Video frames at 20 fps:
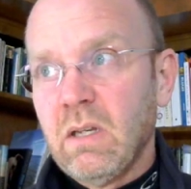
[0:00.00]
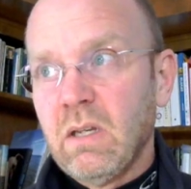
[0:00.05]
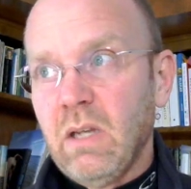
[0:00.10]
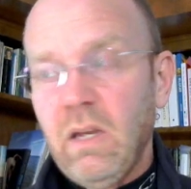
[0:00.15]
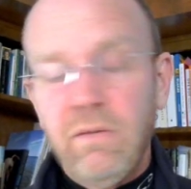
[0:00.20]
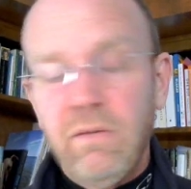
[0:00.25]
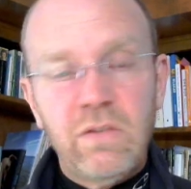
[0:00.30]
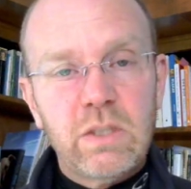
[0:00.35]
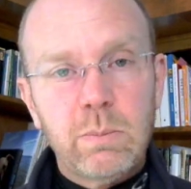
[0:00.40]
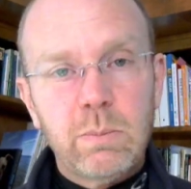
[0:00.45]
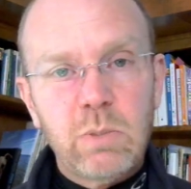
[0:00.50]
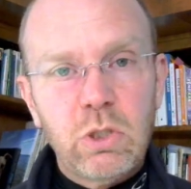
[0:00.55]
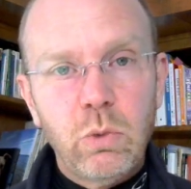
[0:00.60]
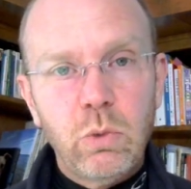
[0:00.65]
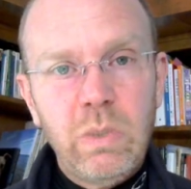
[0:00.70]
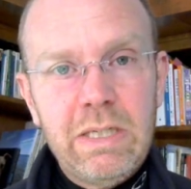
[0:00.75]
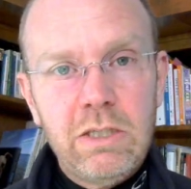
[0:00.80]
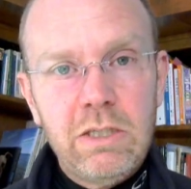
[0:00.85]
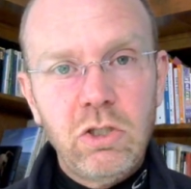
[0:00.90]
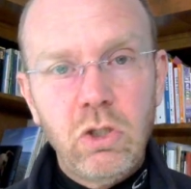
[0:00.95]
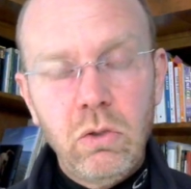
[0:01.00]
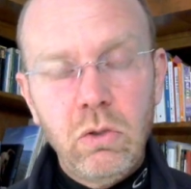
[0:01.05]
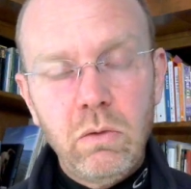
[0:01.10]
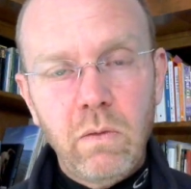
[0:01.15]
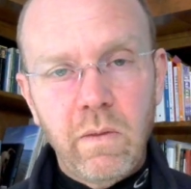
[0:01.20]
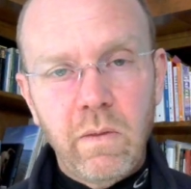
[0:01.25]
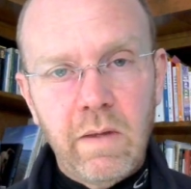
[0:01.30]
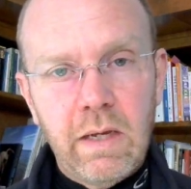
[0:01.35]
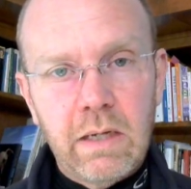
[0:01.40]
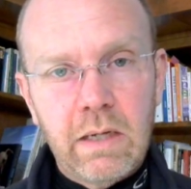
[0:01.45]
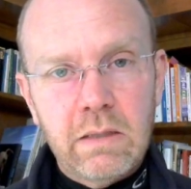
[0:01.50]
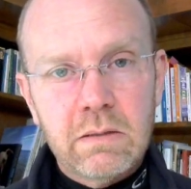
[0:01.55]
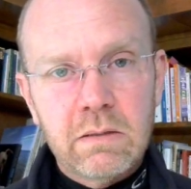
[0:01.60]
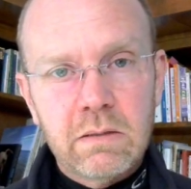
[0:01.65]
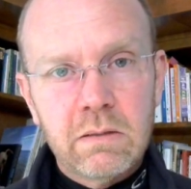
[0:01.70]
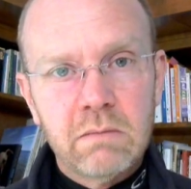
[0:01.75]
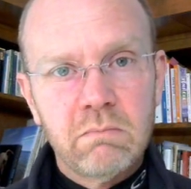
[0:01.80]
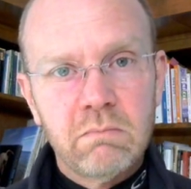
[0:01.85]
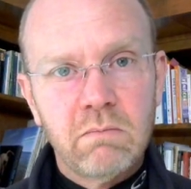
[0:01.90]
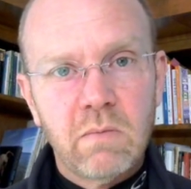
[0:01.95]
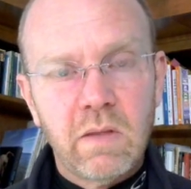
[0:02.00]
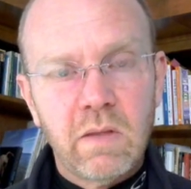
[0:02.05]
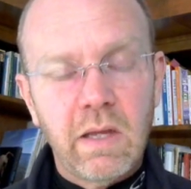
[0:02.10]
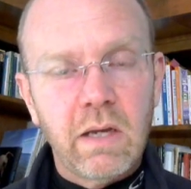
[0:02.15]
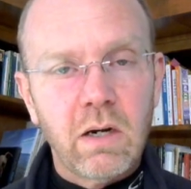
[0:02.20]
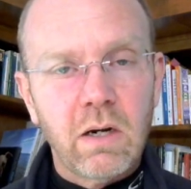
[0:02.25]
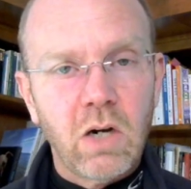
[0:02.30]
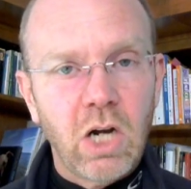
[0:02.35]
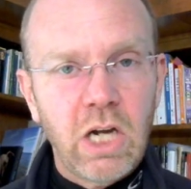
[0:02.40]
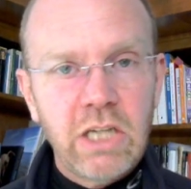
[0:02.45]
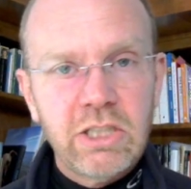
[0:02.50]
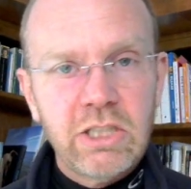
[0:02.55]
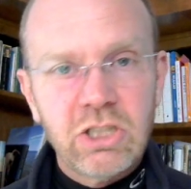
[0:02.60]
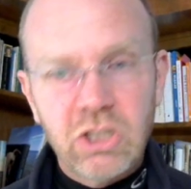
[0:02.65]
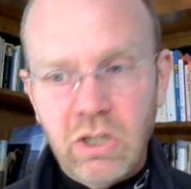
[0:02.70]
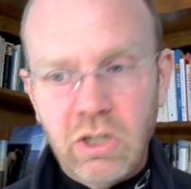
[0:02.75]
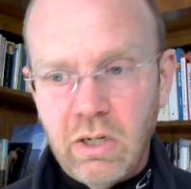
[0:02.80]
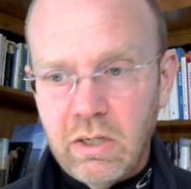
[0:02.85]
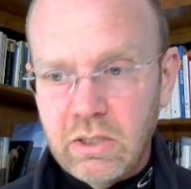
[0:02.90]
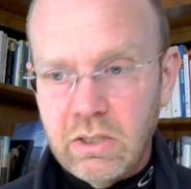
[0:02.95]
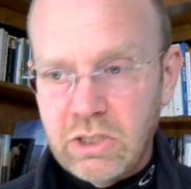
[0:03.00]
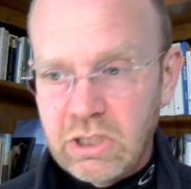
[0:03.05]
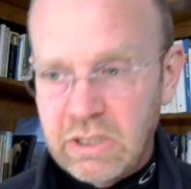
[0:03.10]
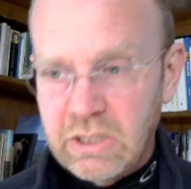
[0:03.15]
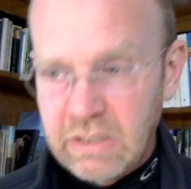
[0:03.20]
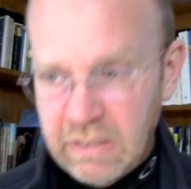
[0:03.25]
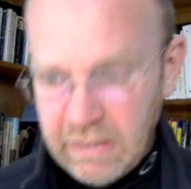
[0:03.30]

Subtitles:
If it's between two things that are uncharged,